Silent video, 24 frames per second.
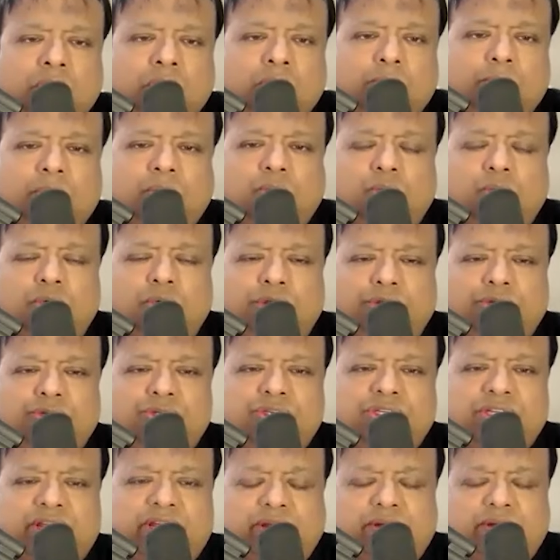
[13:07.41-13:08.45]
But would you
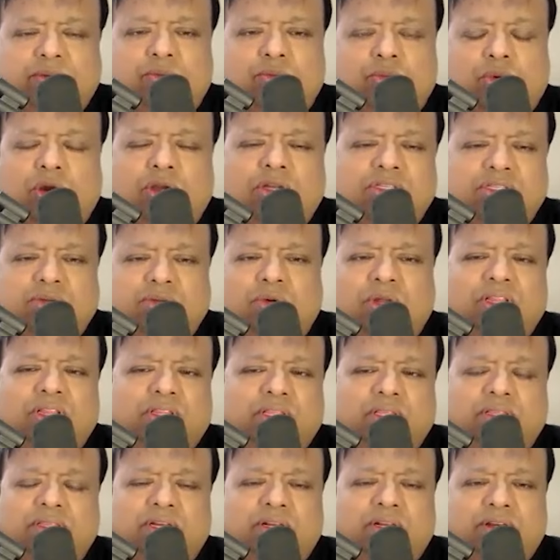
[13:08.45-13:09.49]
say, what is the one
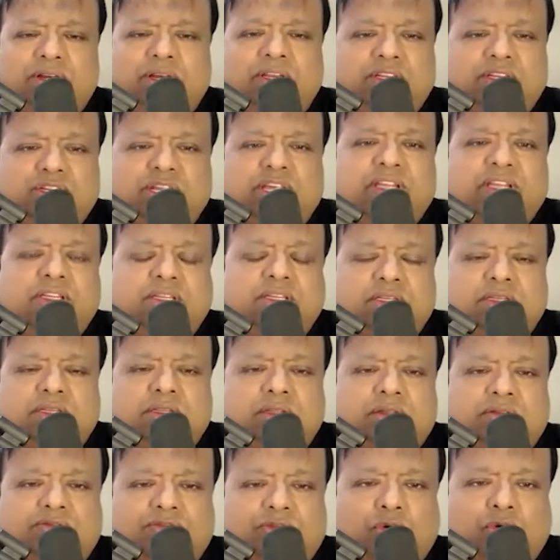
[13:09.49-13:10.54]
thing that really changed
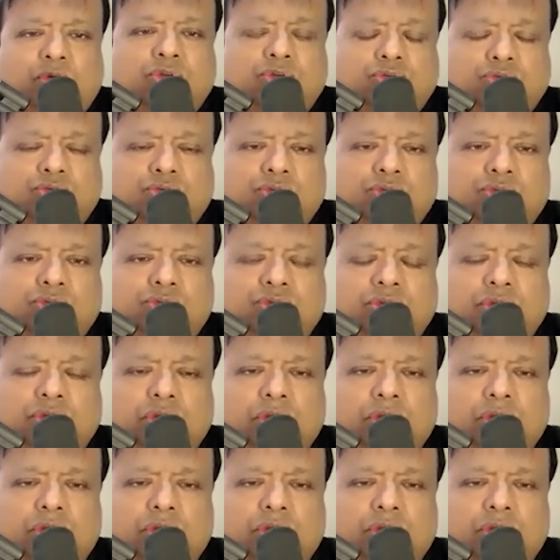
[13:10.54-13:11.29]
fortunes?